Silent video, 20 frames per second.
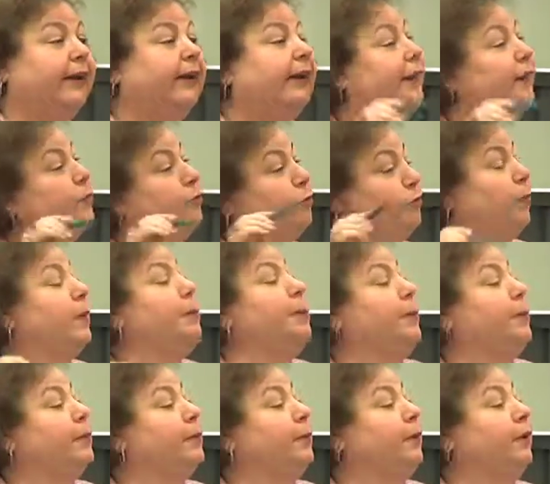is three
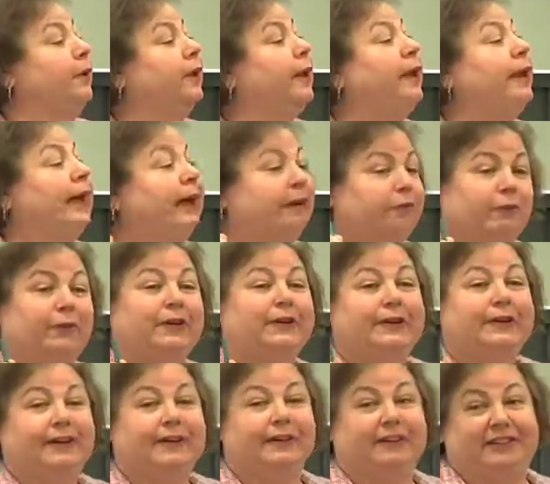people have written
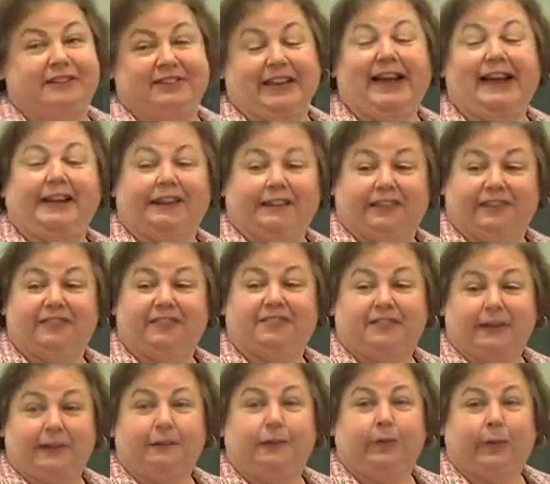down exactly the
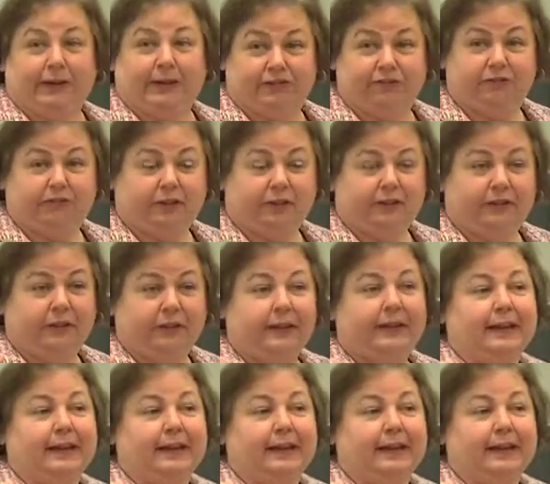same question